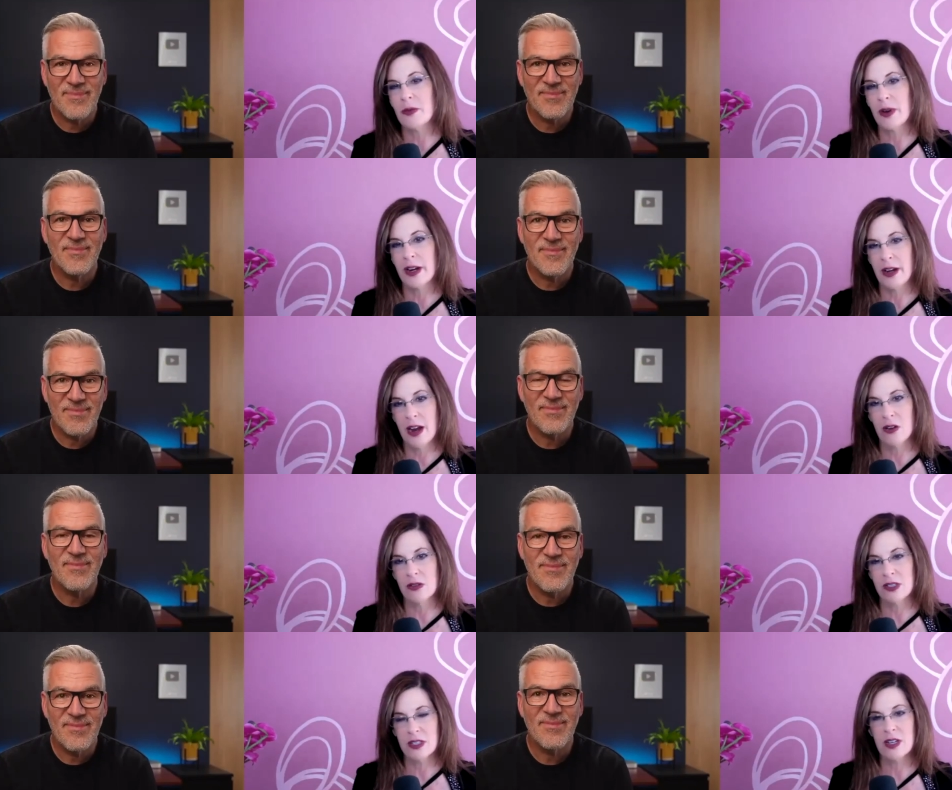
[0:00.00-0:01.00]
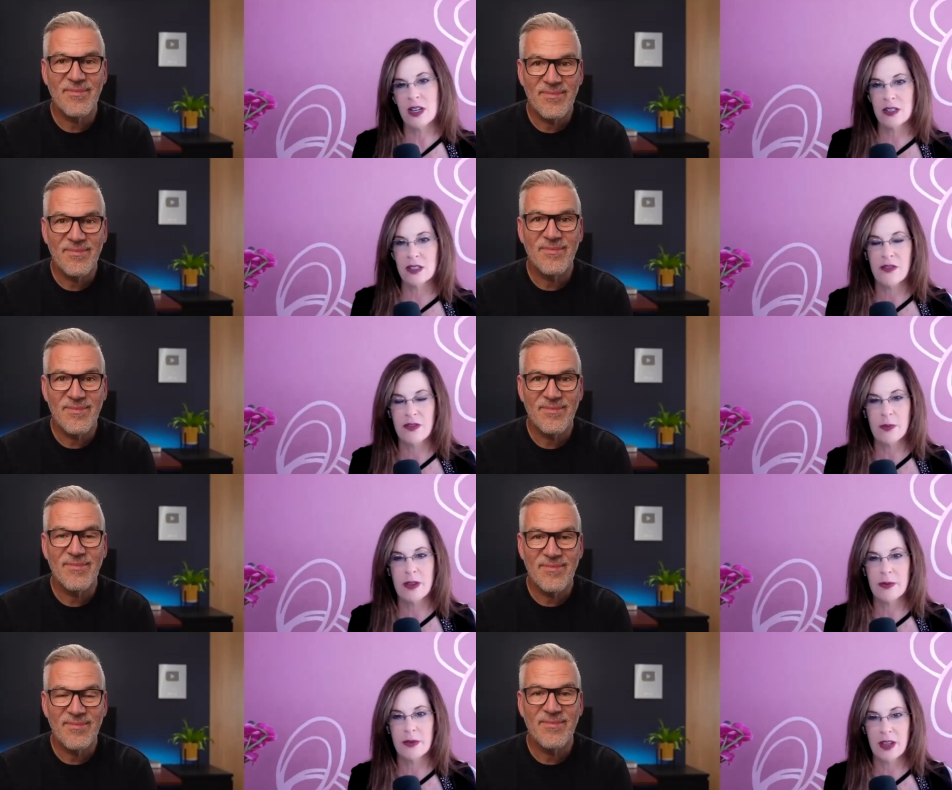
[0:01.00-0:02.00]
Speaker 1: me right now, is this the kind of stuff that
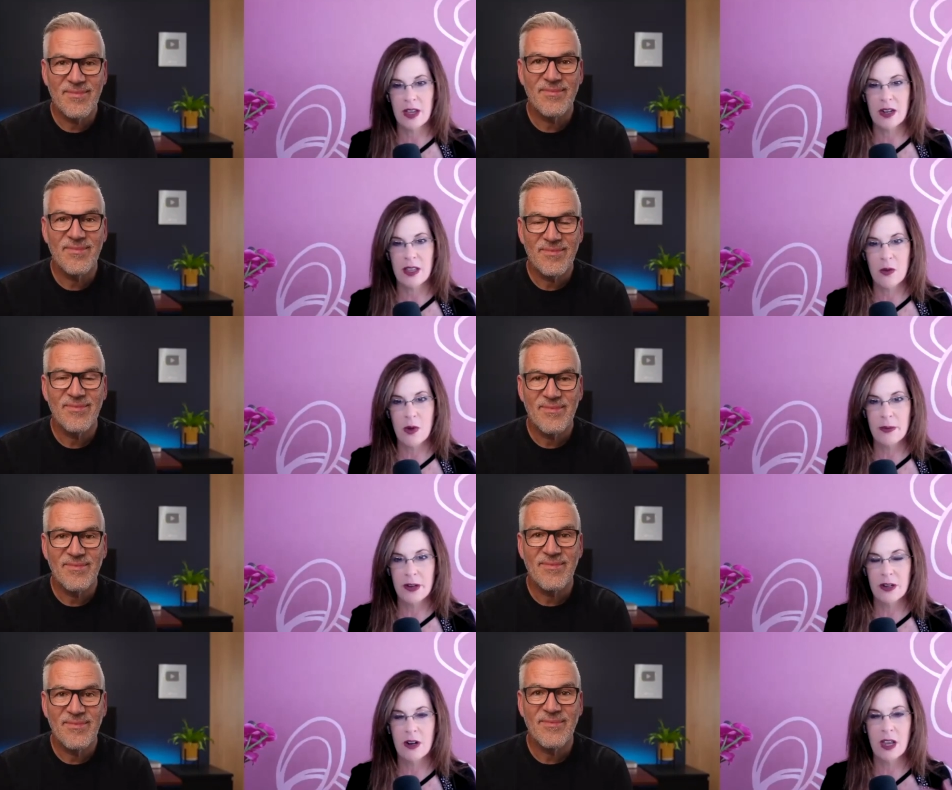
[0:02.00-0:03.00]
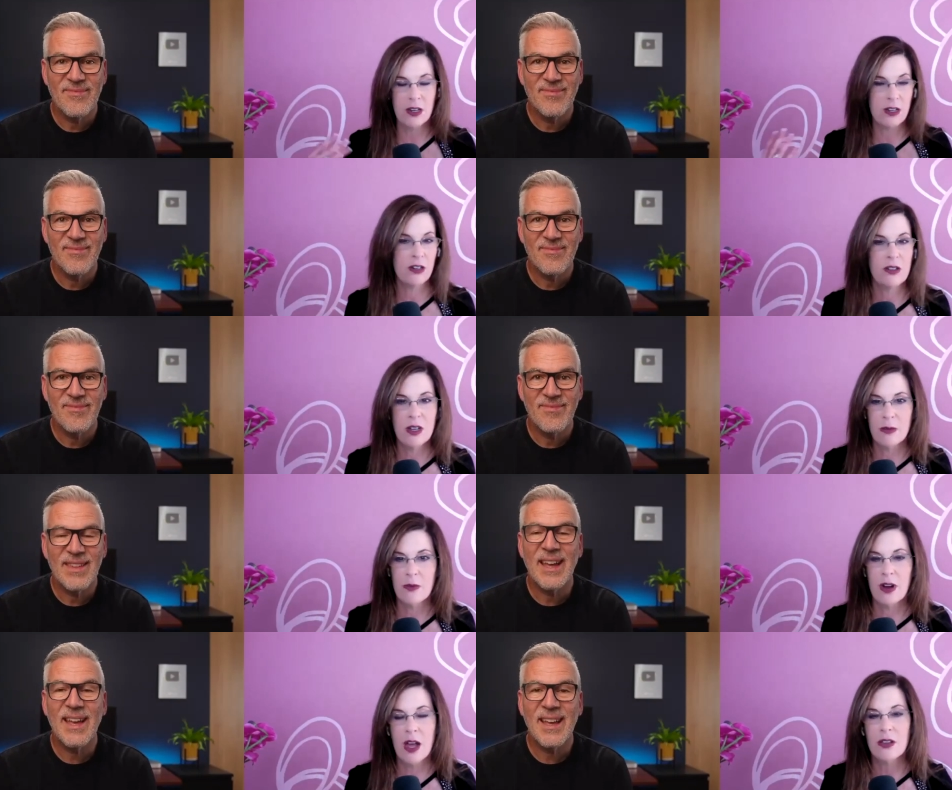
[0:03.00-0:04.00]
people can get in that webinar? And could you tell me
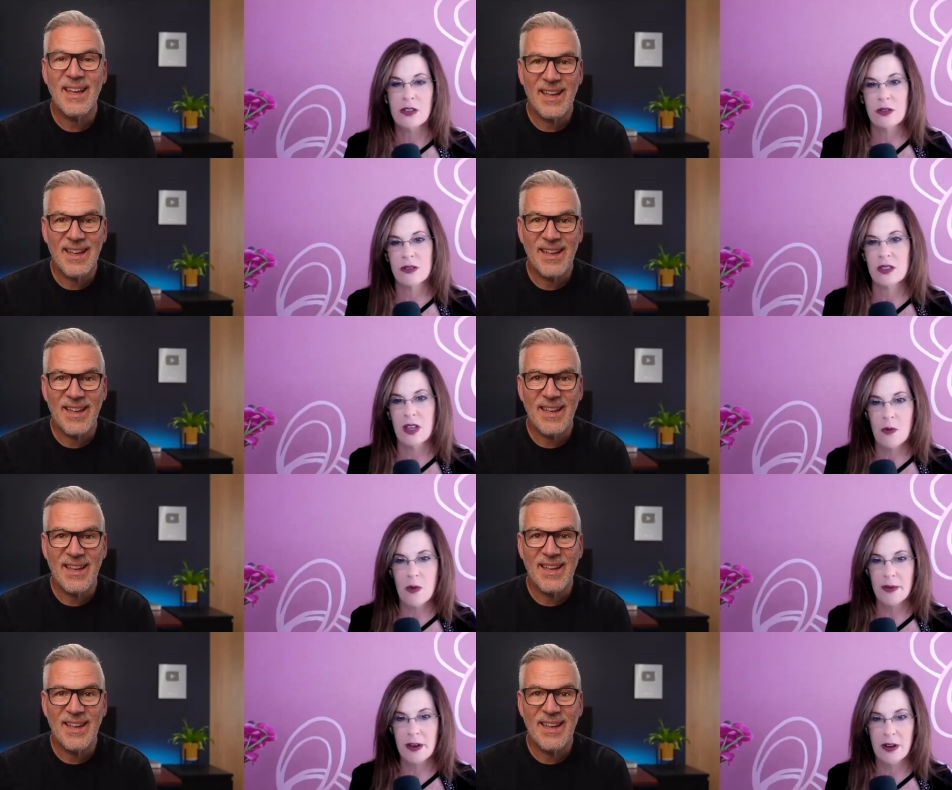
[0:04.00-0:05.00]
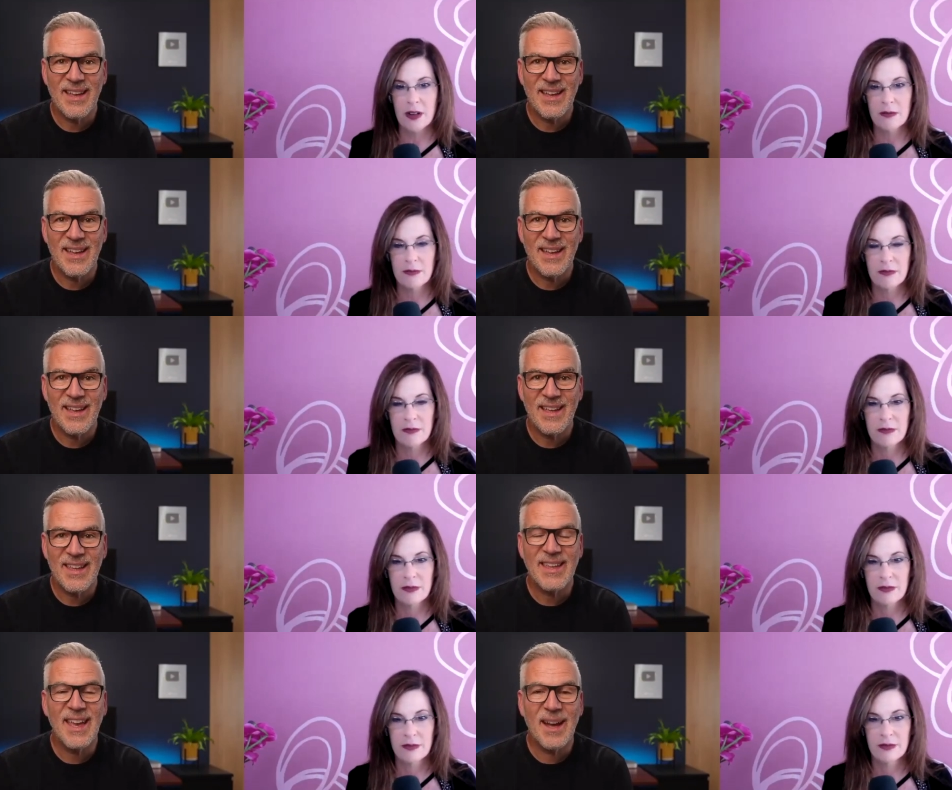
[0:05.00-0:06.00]
what else goes in that webinar?
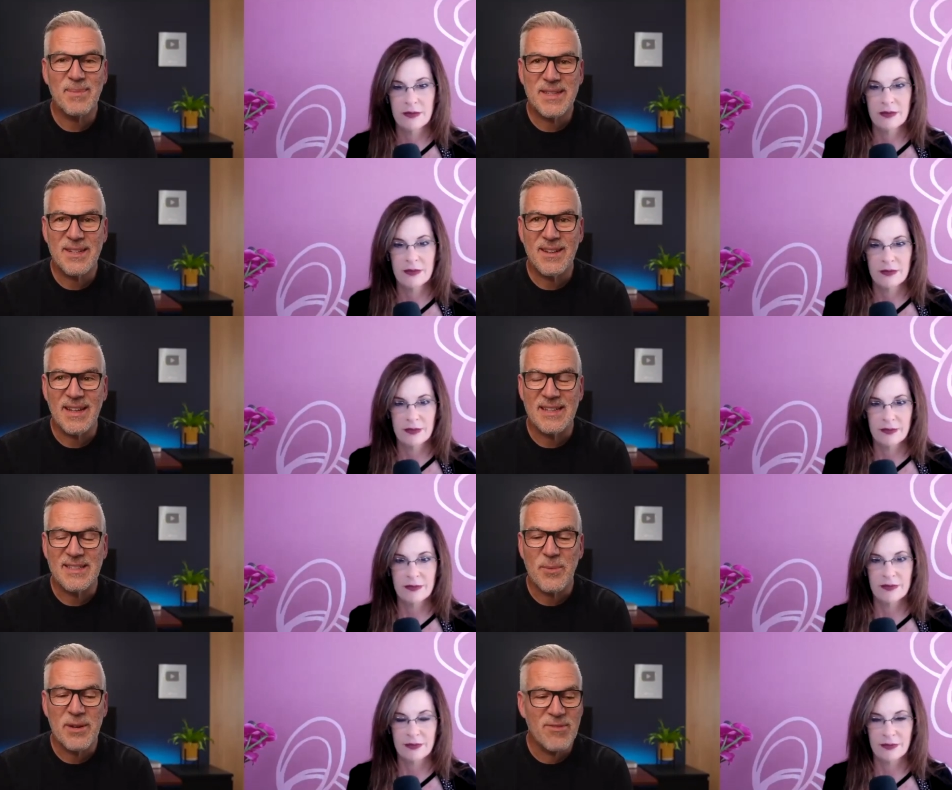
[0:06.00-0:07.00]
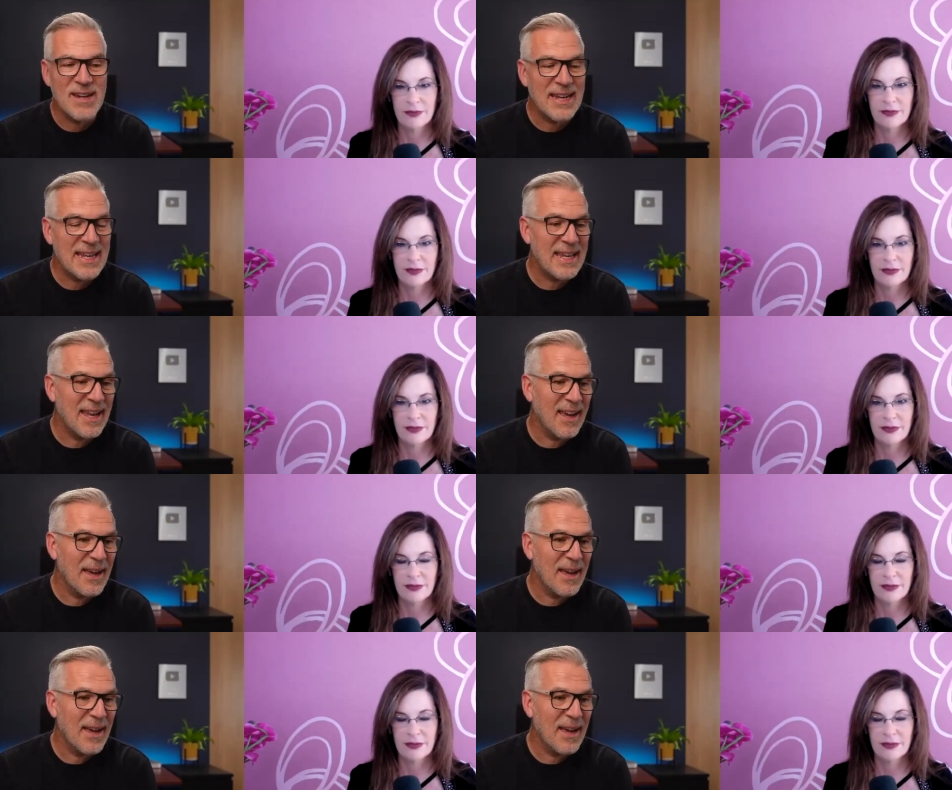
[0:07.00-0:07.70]
Speaker 2: Yeah, absolutely. So we really